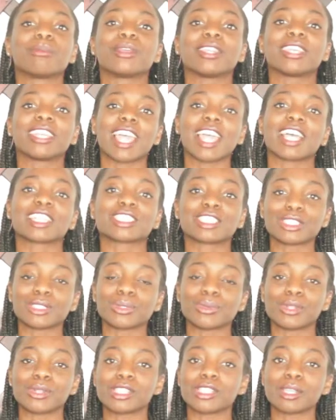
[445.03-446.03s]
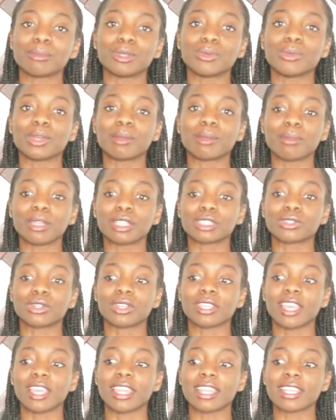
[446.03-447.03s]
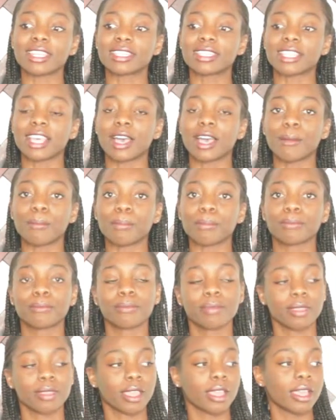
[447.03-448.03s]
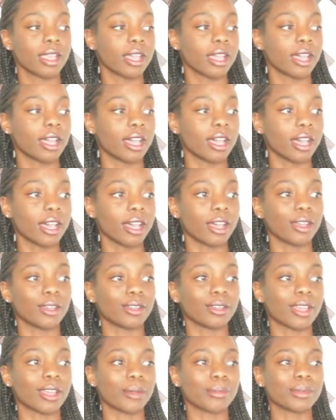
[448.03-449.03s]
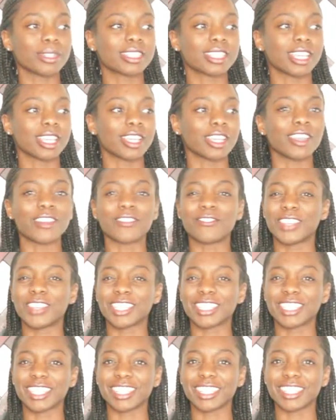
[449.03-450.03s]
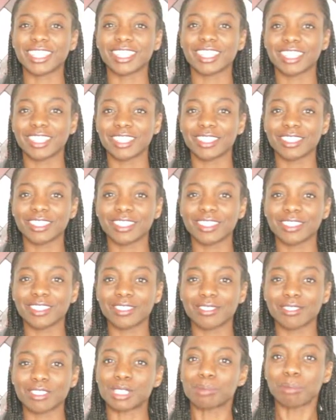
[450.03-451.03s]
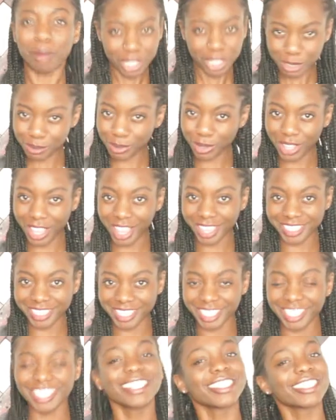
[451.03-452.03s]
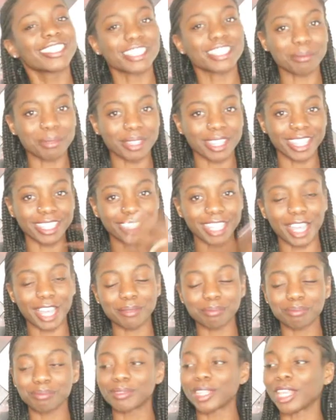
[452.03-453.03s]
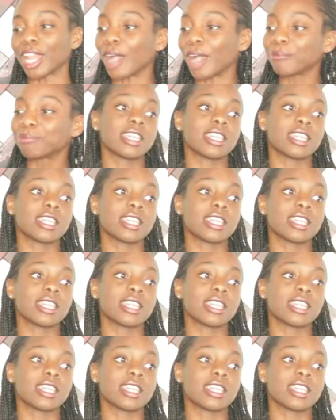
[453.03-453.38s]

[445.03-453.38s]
putting action towards them, you want to make sure that it's, um, uh, I wouldn't say efficient, responsible action, something like that, you know.